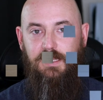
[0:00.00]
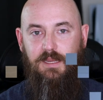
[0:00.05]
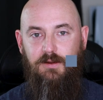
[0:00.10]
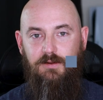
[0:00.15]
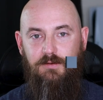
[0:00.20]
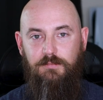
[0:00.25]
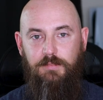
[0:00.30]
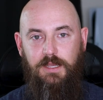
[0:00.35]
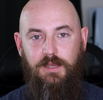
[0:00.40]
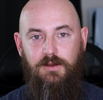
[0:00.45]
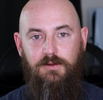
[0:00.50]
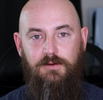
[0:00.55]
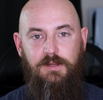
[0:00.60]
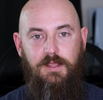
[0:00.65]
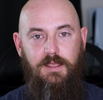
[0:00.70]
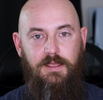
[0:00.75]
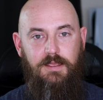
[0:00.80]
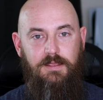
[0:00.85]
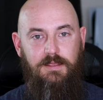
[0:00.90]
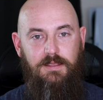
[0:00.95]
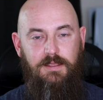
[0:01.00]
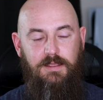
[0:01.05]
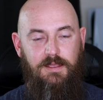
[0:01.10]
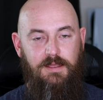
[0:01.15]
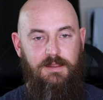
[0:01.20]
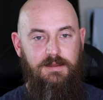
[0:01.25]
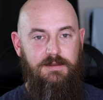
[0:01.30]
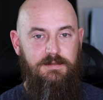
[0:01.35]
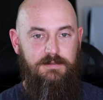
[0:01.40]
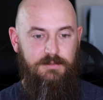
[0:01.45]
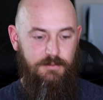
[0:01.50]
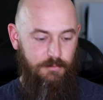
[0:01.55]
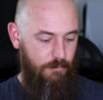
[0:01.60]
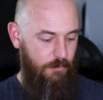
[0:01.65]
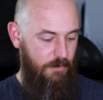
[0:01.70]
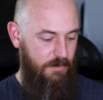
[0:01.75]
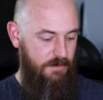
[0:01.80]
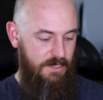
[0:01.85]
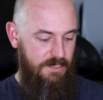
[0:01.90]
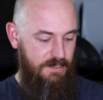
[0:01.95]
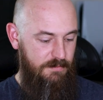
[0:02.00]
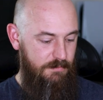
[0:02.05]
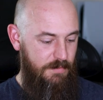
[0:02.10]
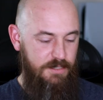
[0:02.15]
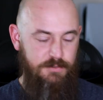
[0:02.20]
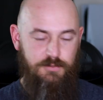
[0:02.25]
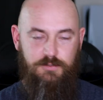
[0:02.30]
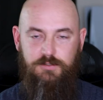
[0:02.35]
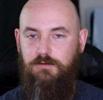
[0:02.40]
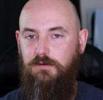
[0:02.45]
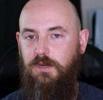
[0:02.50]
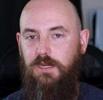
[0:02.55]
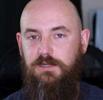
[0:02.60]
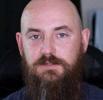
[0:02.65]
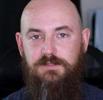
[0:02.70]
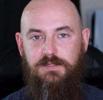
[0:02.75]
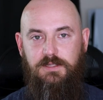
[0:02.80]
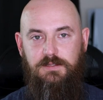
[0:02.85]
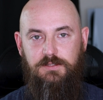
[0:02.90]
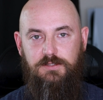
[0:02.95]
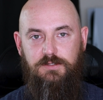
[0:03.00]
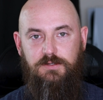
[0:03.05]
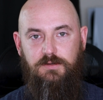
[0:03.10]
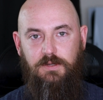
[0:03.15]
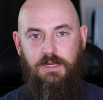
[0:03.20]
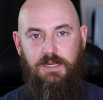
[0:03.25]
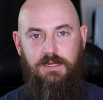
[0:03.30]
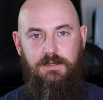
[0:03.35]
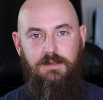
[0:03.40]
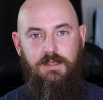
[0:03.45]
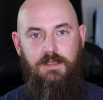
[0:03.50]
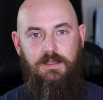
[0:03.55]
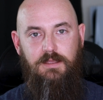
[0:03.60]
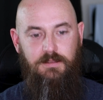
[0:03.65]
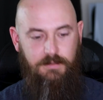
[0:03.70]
cared about, and there weren't any major scratches on the screen.